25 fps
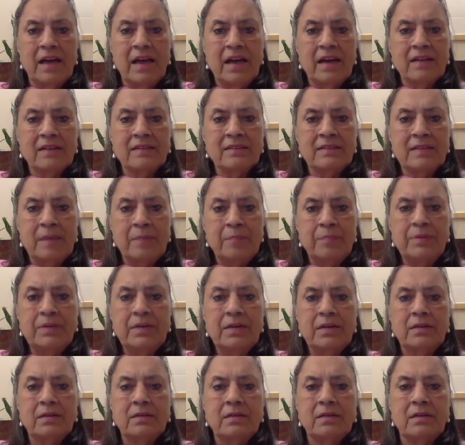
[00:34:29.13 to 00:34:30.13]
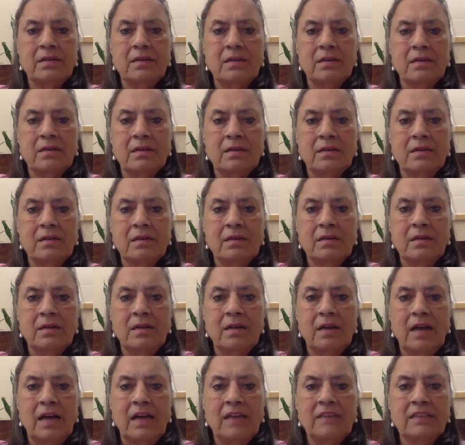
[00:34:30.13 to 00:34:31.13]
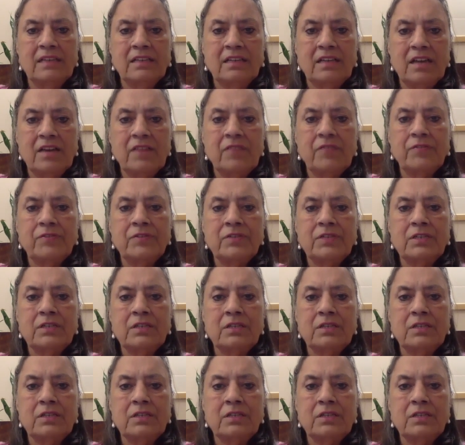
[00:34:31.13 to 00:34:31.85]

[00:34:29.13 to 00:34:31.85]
accept it as a gift.